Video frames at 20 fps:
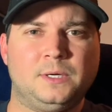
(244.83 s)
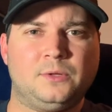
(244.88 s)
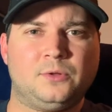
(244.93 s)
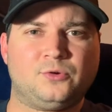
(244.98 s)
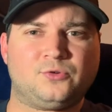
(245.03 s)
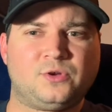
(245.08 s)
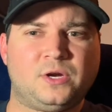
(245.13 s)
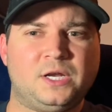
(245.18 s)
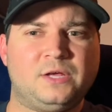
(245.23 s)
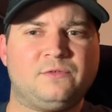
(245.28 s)

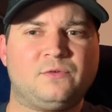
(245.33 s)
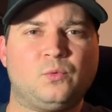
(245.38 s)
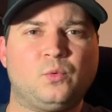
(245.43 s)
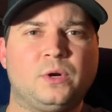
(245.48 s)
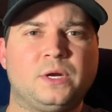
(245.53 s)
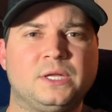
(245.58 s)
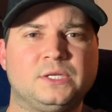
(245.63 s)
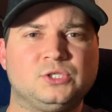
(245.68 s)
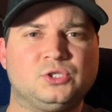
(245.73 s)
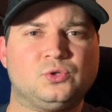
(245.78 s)
There's not even
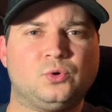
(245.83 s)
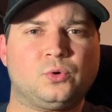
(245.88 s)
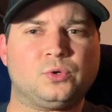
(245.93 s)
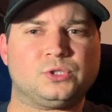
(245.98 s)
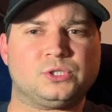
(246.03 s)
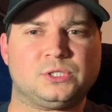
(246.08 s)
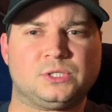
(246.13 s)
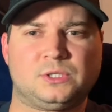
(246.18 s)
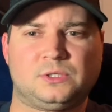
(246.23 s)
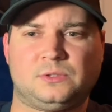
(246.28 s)
one in
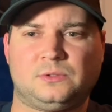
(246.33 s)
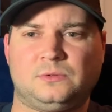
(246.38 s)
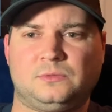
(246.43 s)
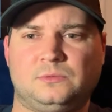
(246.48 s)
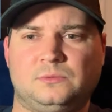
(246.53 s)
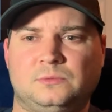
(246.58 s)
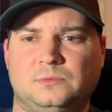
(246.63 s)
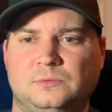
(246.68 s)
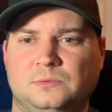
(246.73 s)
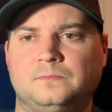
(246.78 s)
Georgia.
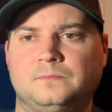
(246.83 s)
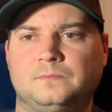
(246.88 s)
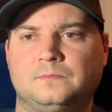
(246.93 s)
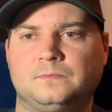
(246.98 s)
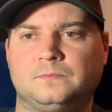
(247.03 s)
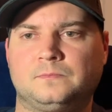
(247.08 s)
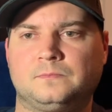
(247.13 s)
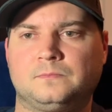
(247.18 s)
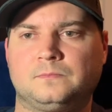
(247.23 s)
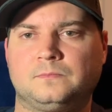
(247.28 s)

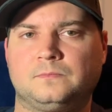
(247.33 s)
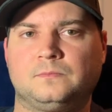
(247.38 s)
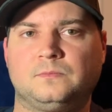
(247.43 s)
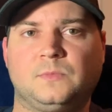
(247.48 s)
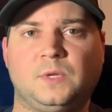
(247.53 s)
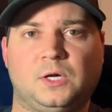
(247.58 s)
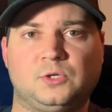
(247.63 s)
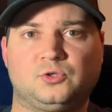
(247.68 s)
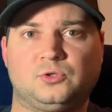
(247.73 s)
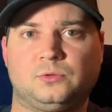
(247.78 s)

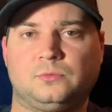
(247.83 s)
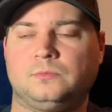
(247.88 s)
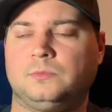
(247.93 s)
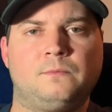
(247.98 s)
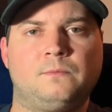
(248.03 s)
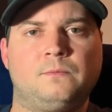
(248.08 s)
Not true.